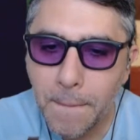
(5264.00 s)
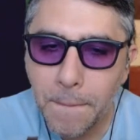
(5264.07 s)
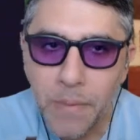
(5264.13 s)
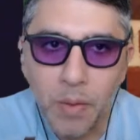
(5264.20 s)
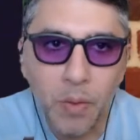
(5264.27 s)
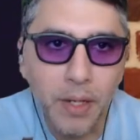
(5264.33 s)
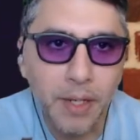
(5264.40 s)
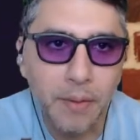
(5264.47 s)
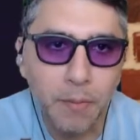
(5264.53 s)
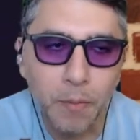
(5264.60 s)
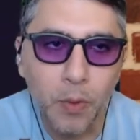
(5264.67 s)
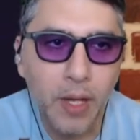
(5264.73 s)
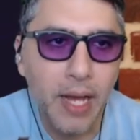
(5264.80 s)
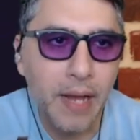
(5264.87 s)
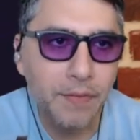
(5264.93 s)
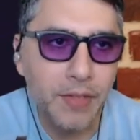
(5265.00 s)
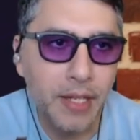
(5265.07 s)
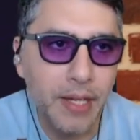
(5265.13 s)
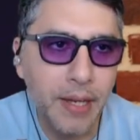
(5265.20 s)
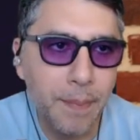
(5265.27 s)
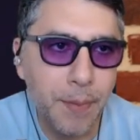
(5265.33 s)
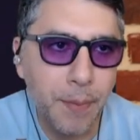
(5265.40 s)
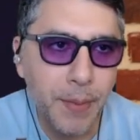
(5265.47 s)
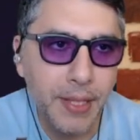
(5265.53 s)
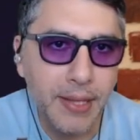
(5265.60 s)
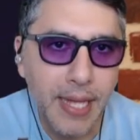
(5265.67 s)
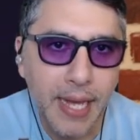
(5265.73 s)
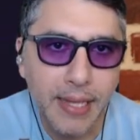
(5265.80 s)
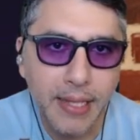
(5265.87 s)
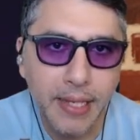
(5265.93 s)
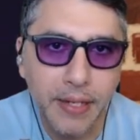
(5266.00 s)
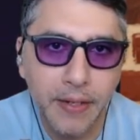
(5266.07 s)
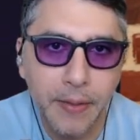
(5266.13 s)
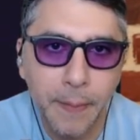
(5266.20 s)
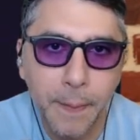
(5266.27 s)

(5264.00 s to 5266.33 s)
We'll have to implement that later.